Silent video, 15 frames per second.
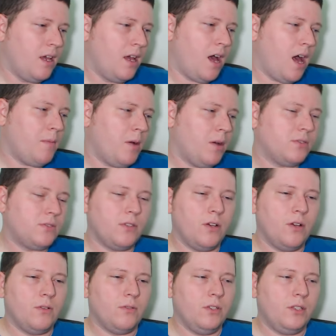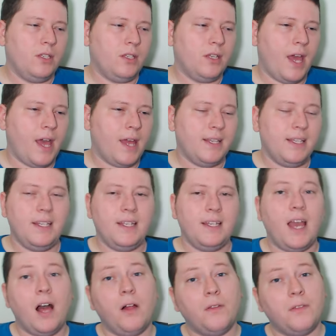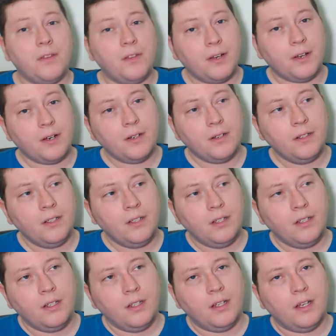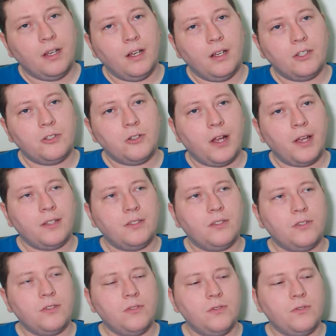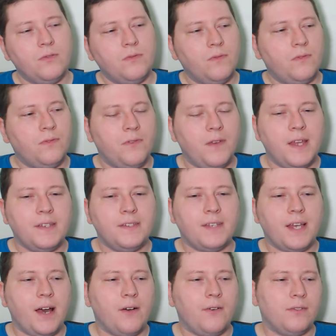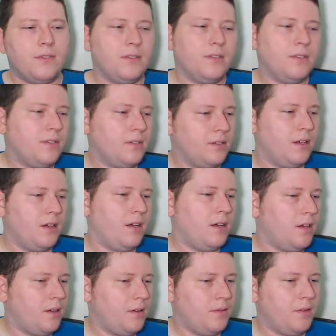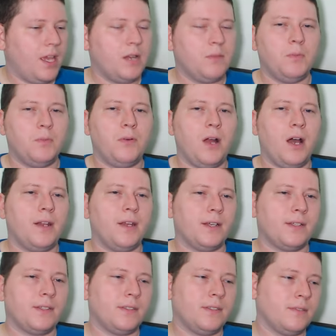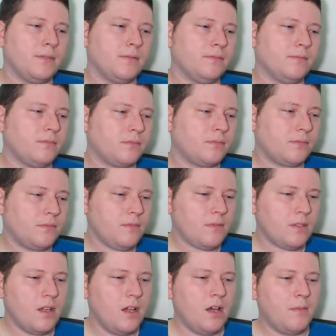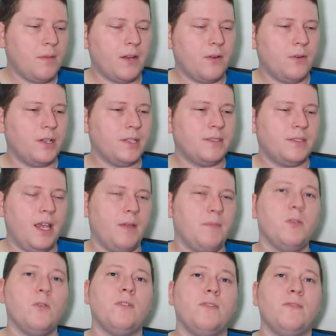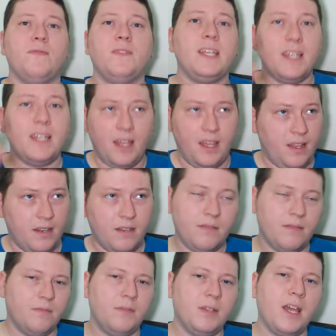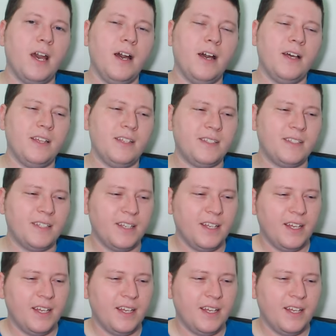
I'm also looking at eating healthier, trying to phase out animal products. I don't want to say I'm going vegan because